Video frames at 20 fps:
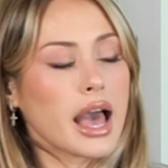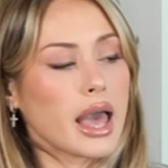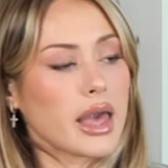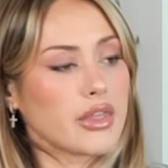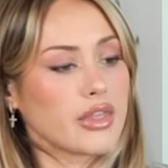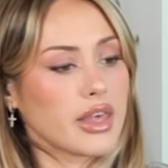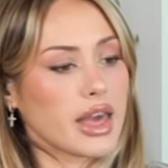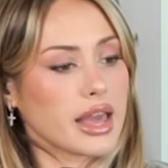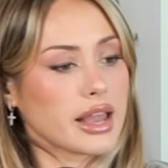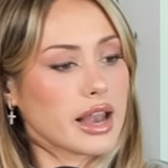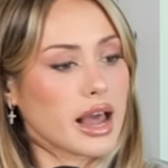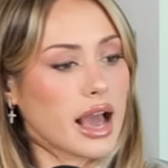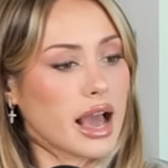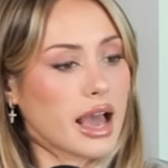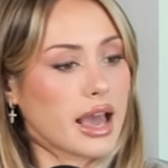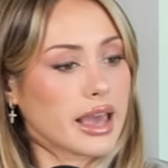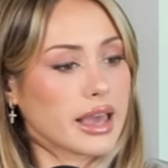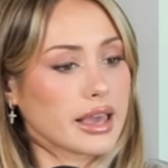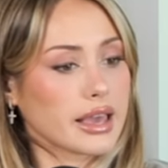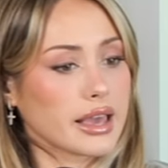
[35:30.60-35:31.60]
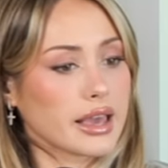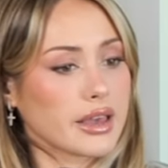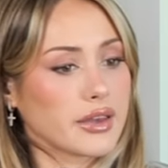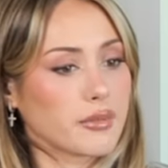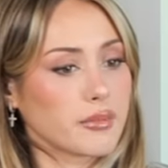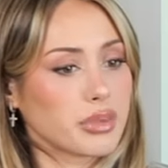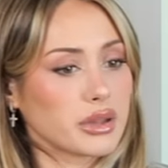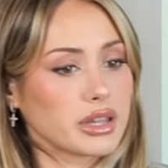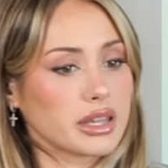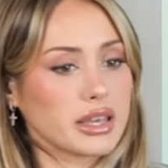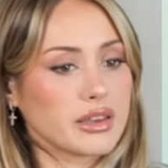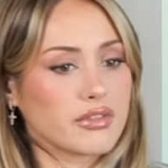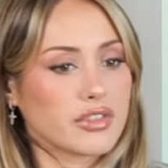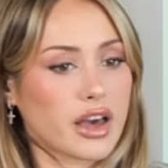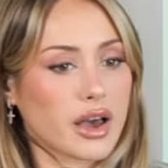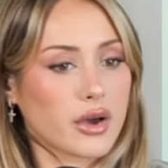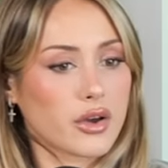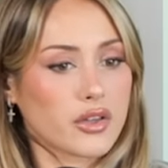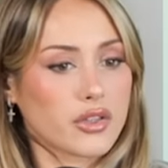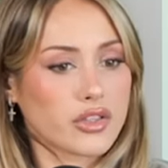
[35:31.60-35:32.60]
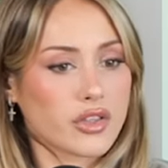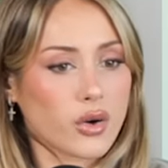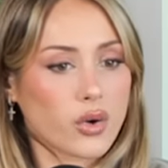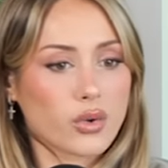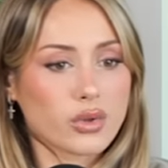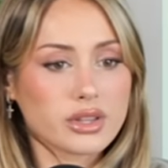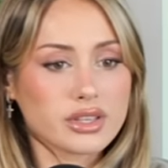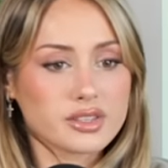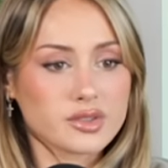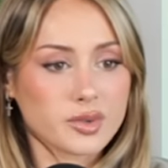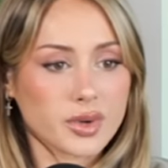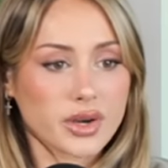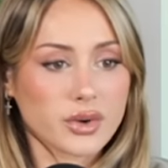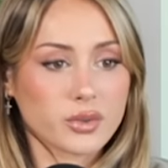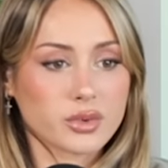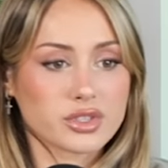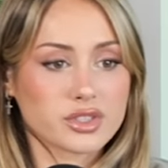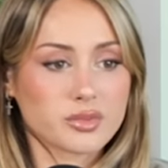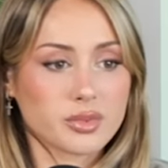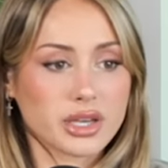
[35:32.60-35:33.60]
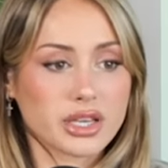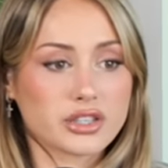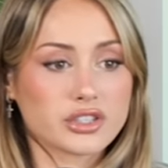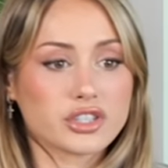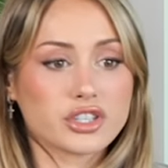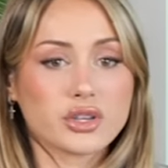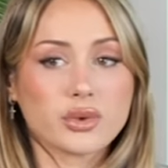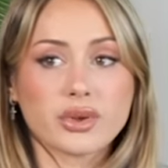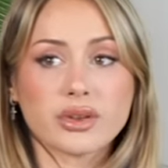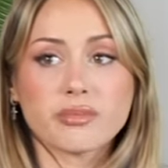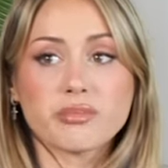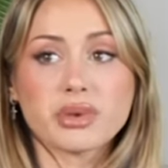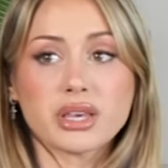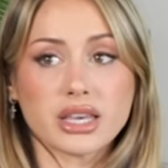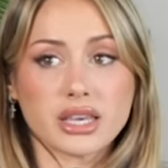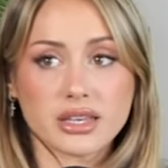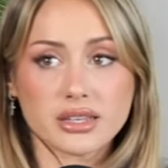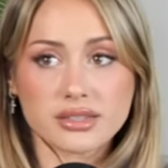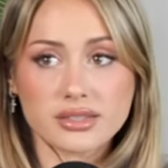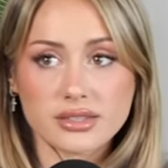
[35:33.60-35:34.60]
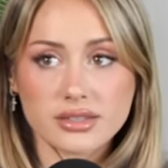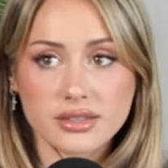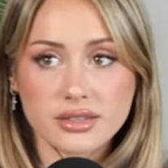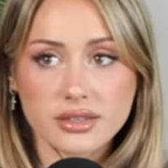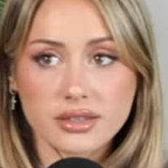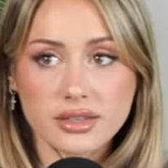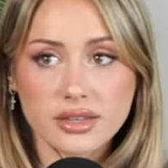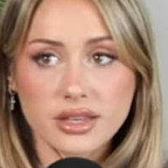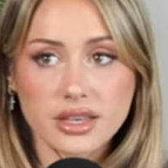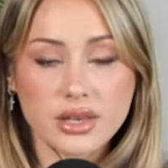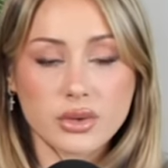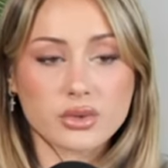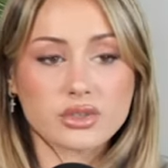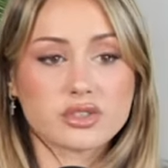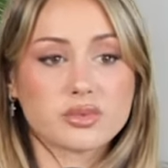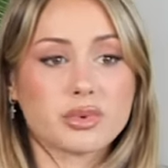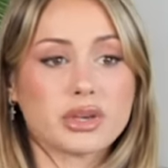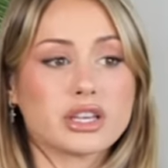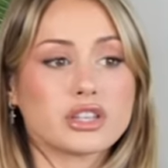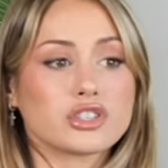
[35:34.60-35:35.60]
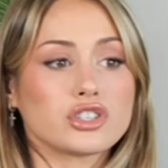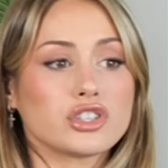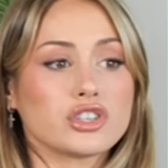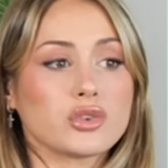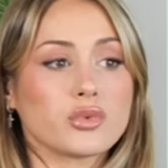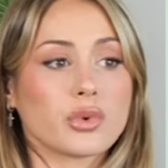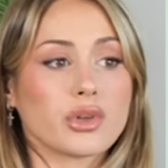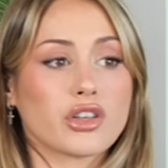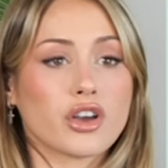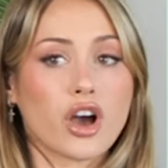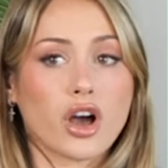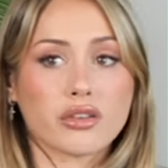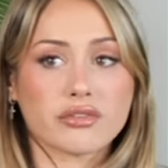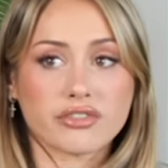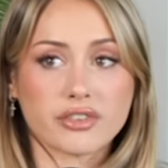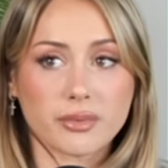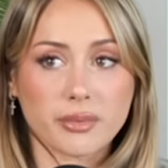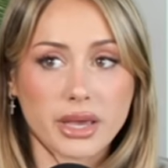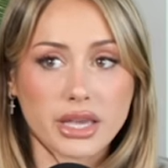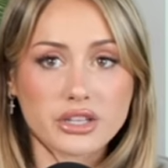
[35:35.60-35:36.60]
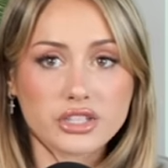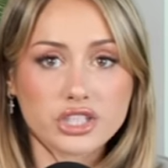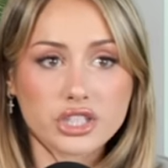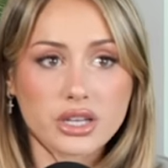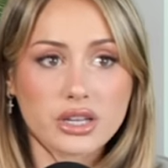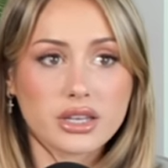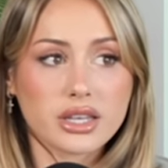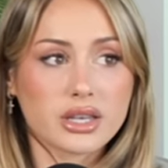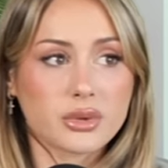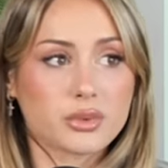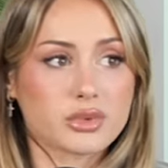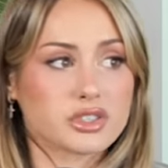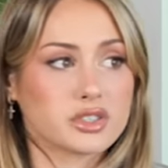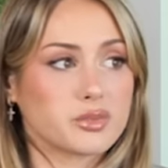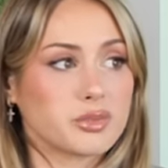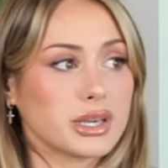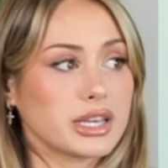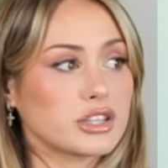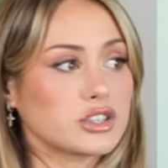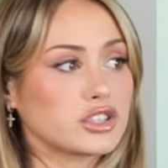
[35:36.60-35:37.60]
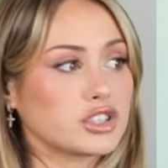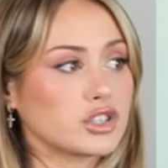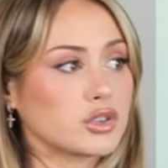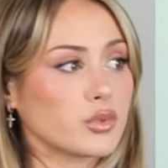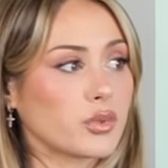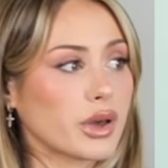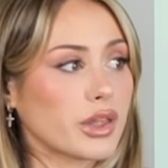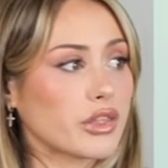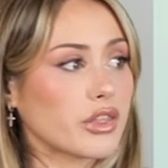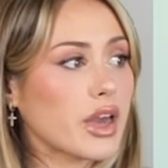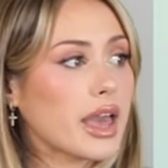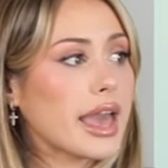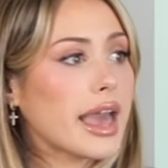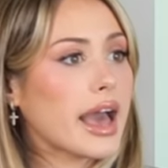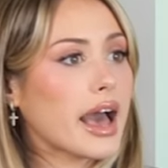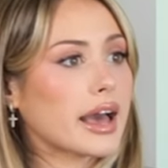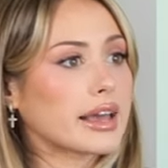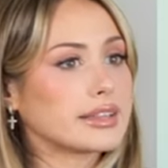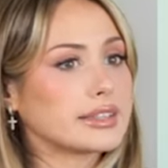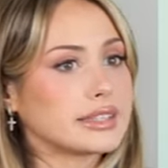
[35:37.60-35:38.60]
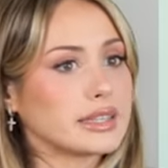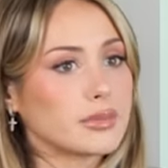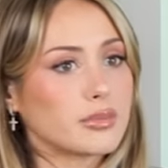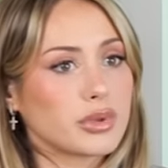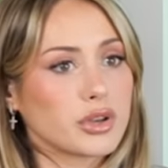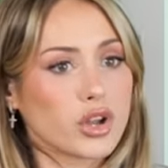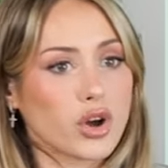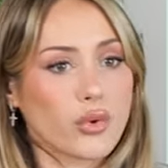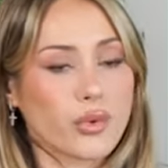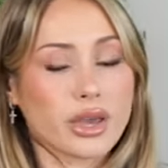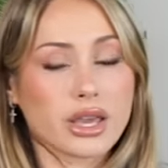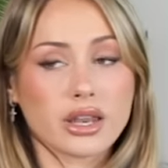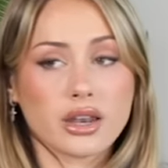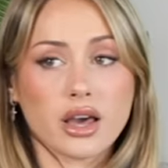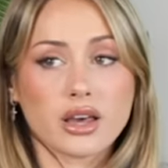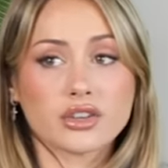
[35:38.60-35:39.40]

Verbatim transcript: And then I believe that the Holy Spirit will speak to you in peace. He will speak to you with confirmation. He will speak to you with a deep knowing and